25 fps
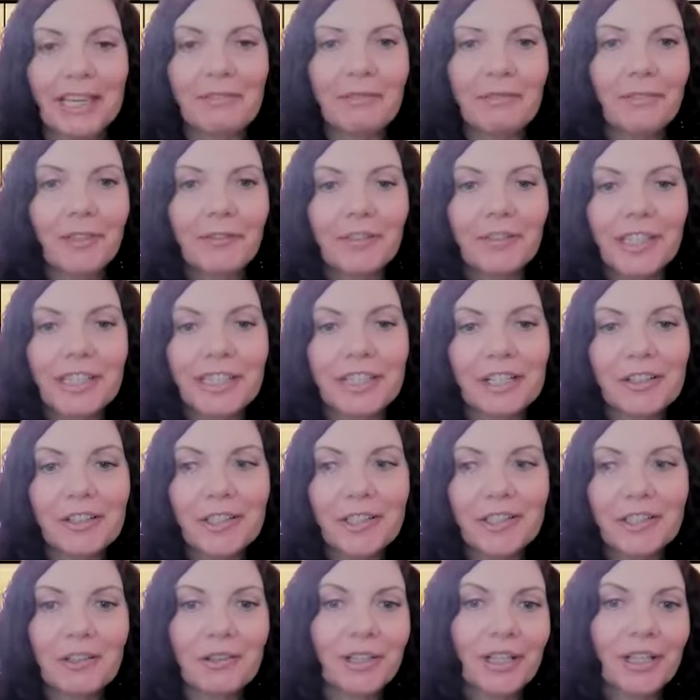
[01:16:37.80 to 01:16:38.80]
10, 15
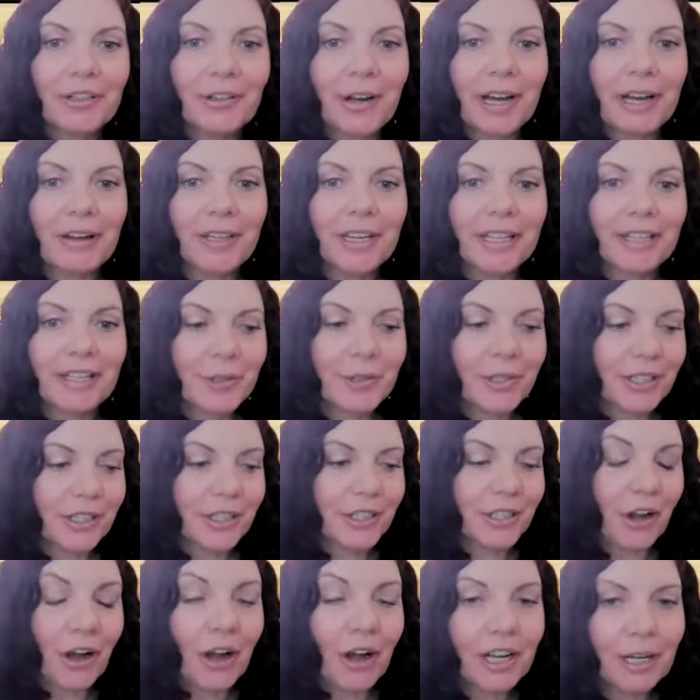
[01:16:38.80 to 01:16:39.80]
years ago. You know how they
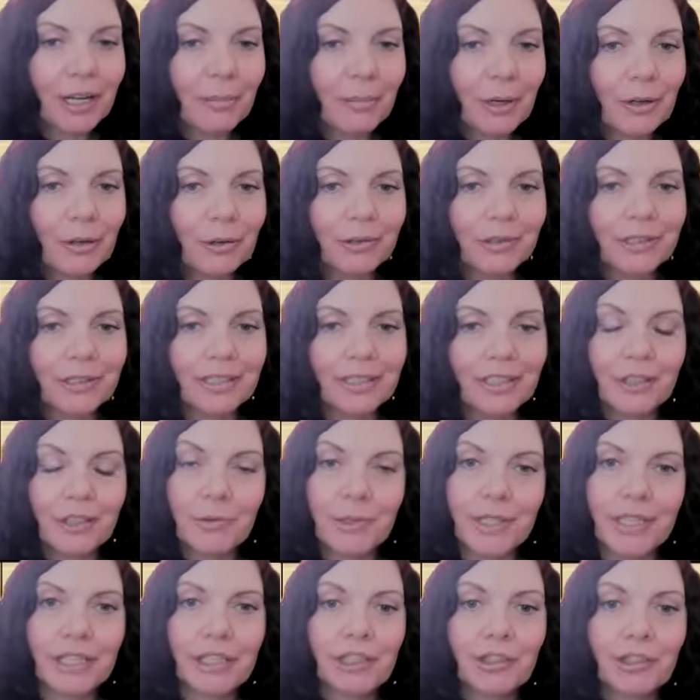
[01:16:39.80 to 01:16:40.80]
used to talk about
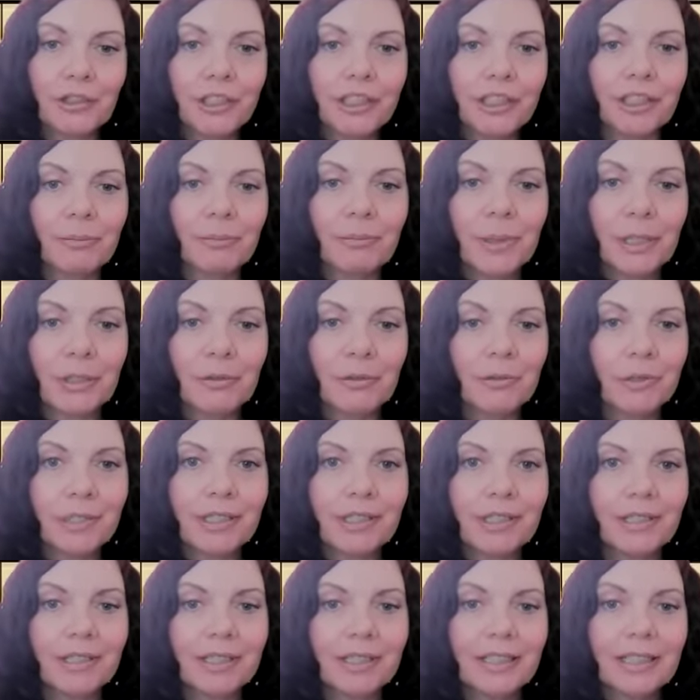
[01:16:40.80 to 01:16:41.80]
using your
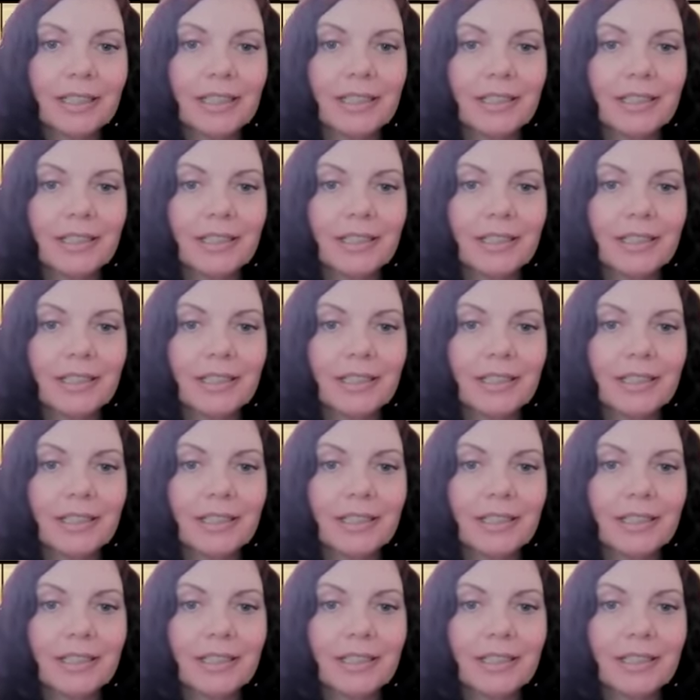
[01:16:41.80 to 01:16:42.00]
commute